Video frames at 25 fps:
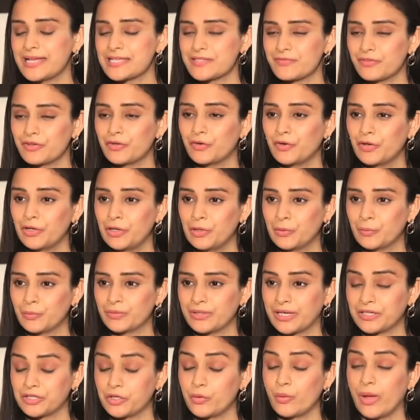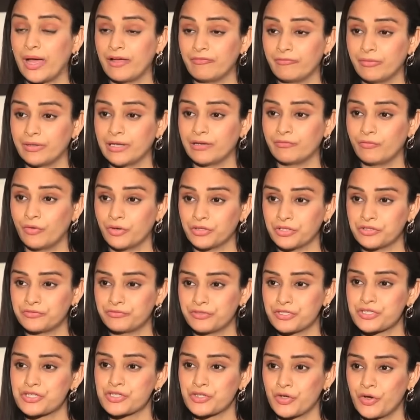As we all know that you have been awarded
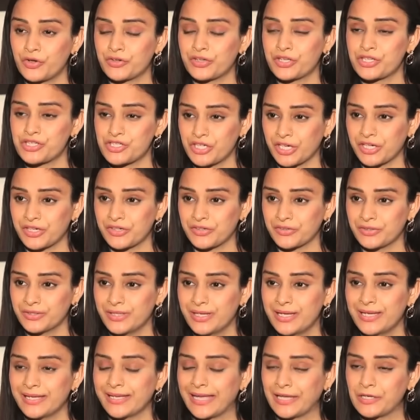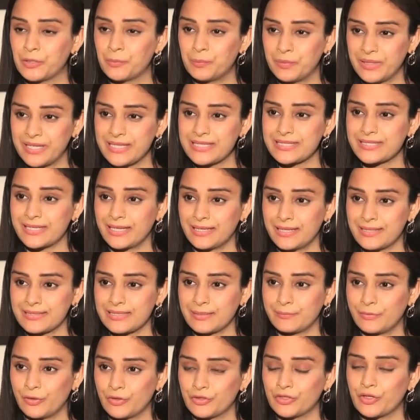with Shaurya Chakra, can you please tell us
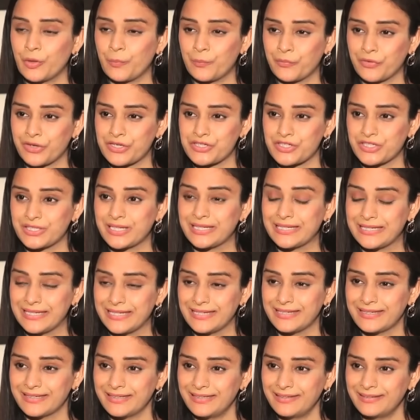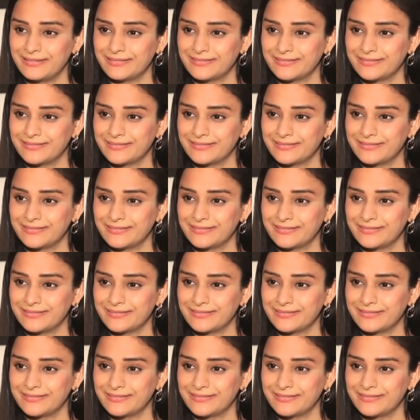about the operation in detail?